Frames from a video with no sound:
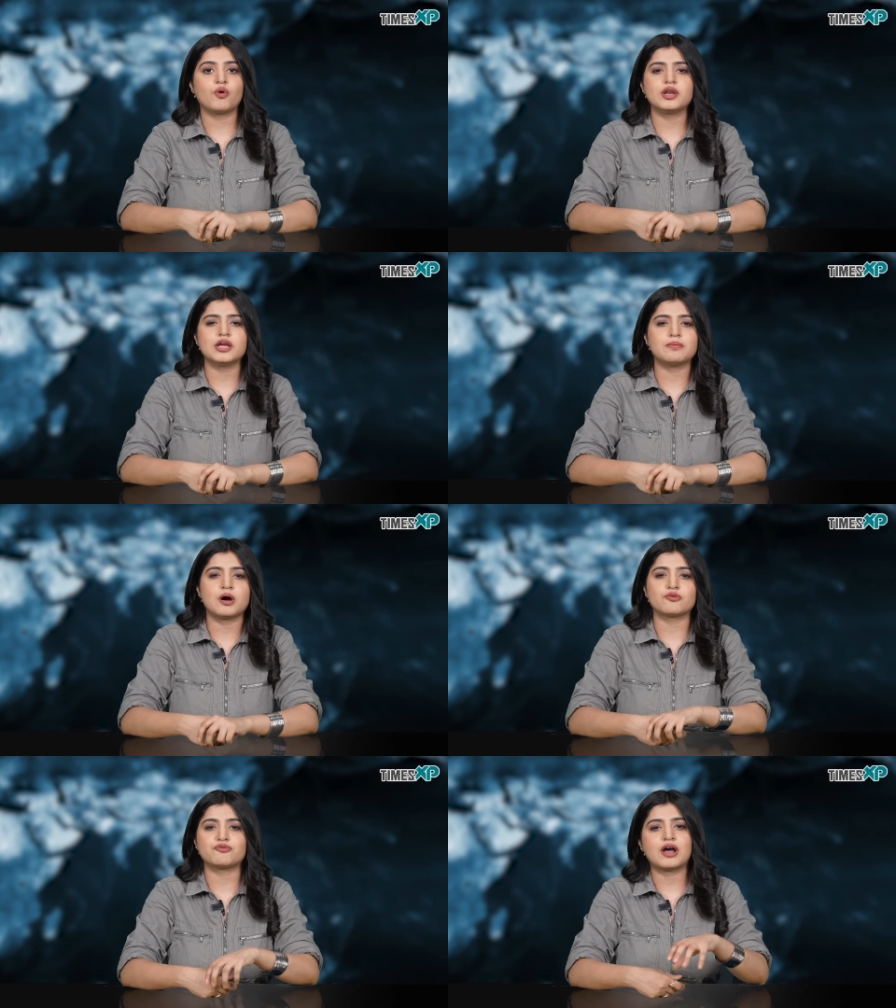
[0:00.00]
only
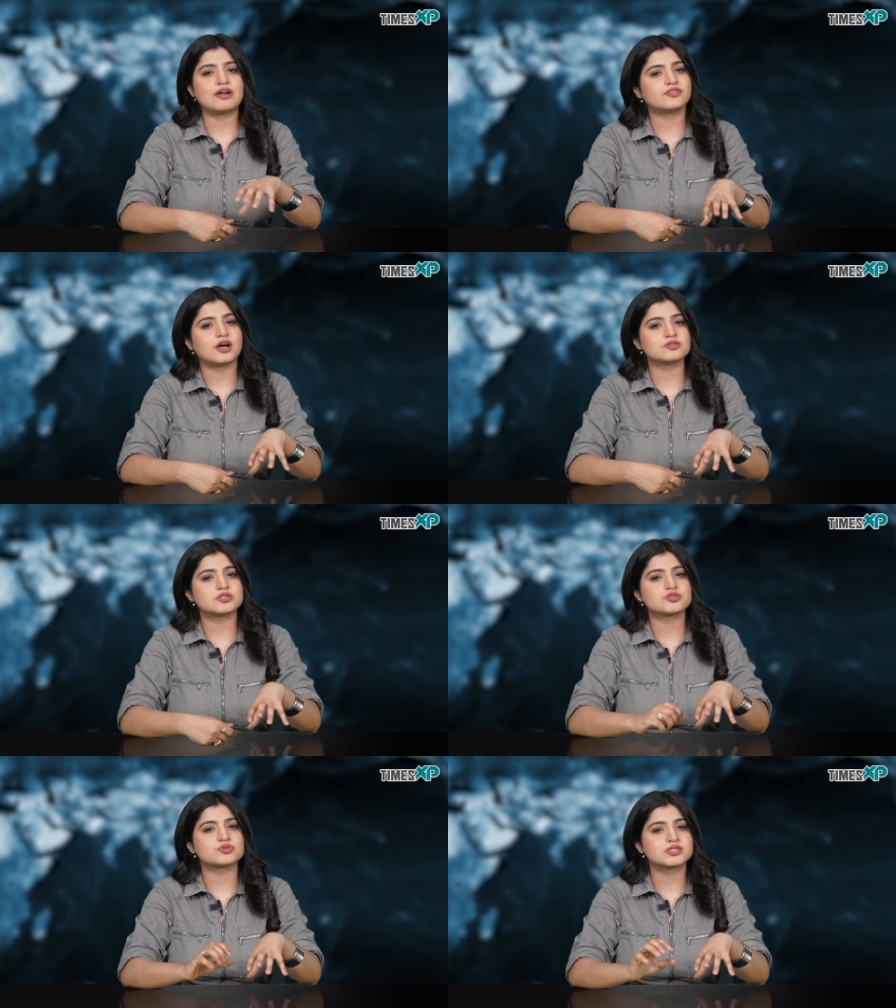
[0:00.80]
about
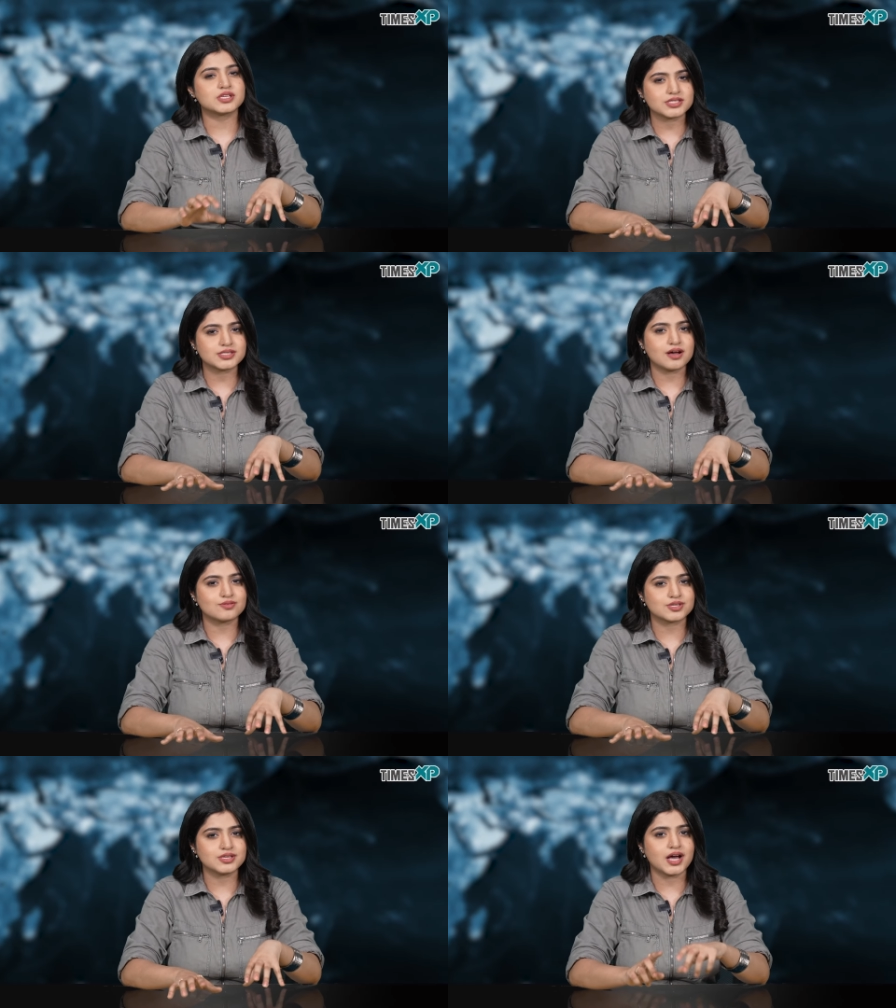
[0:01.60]
5,000 to
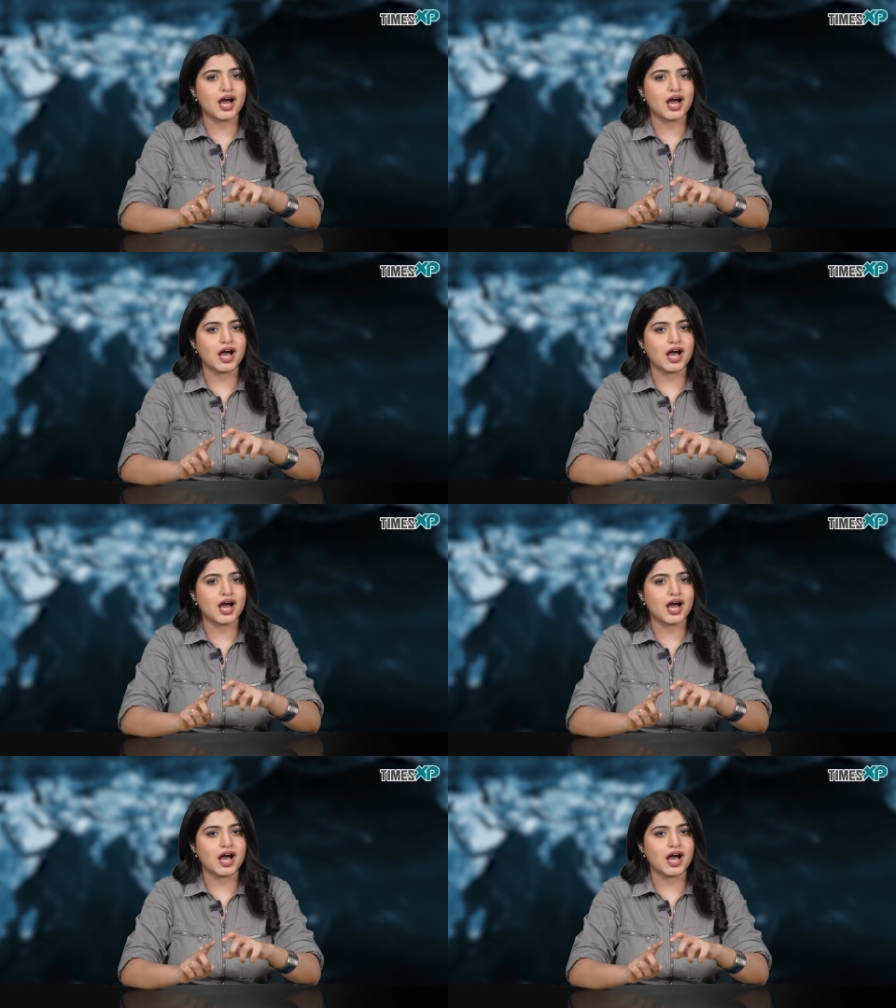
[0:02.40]
6,000